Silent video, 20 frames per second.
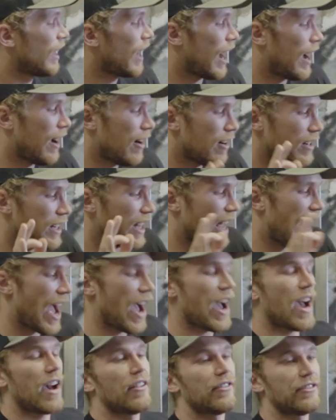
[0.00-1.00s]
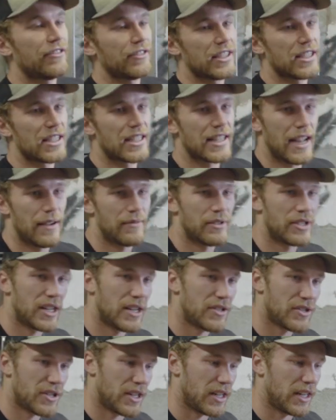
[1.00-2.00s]
I already have this damaged
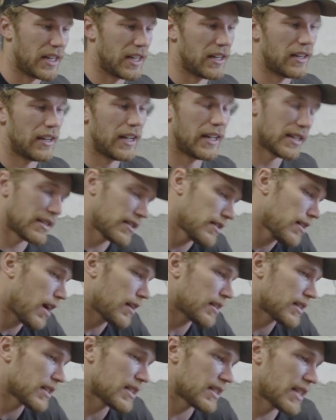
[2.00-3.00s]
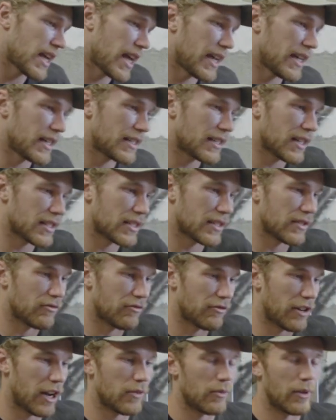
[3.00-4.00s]
engine in here, and it's not to say it
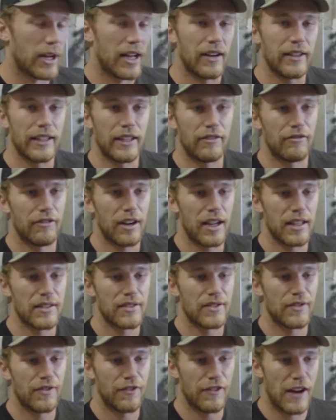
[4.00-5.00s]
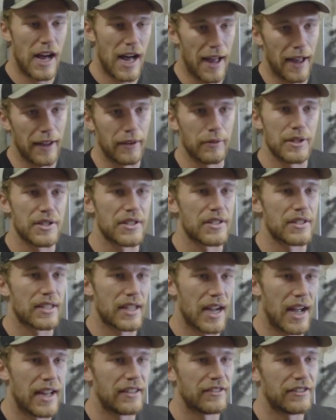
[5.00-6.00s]
doesn't run well, it runs fine, which is
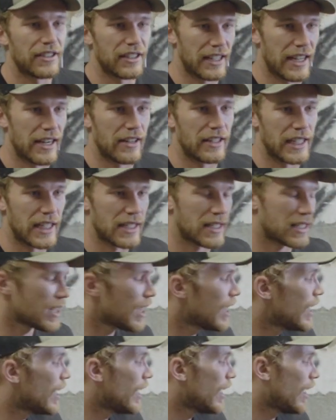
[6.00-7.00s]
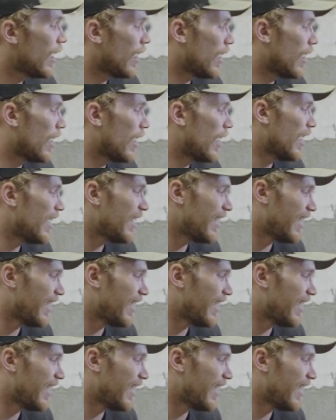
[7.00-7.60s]
kind of hilarious. Uh,